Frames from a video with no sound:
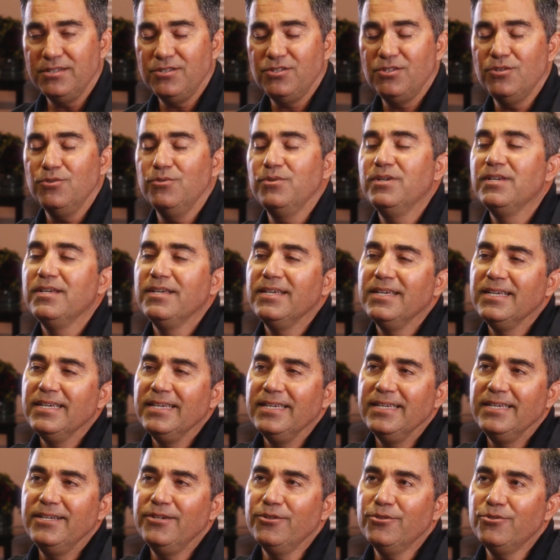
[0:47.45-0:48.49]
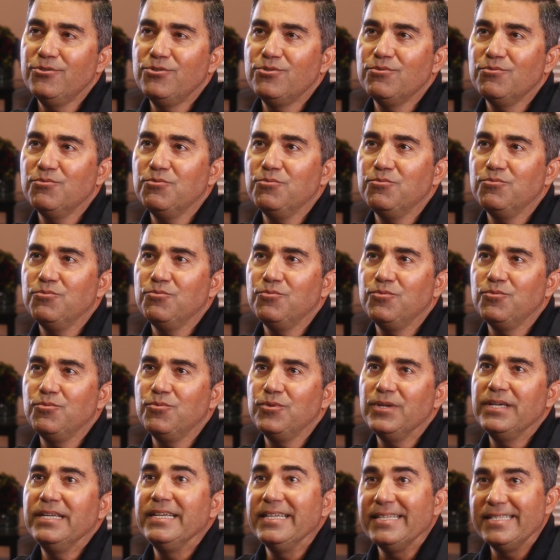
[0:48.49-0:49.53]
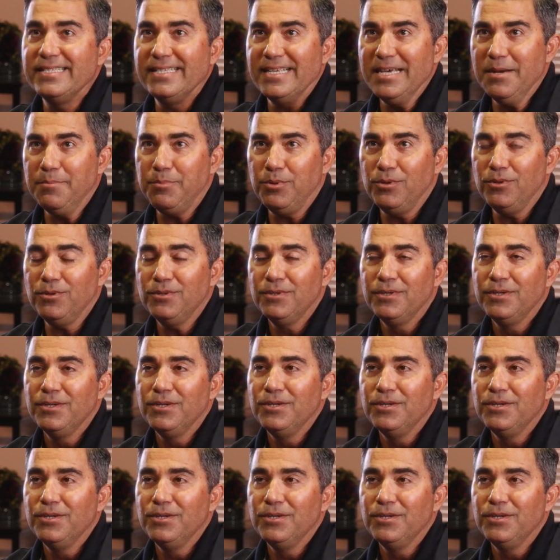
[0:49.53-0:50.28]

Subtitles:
So here's an example.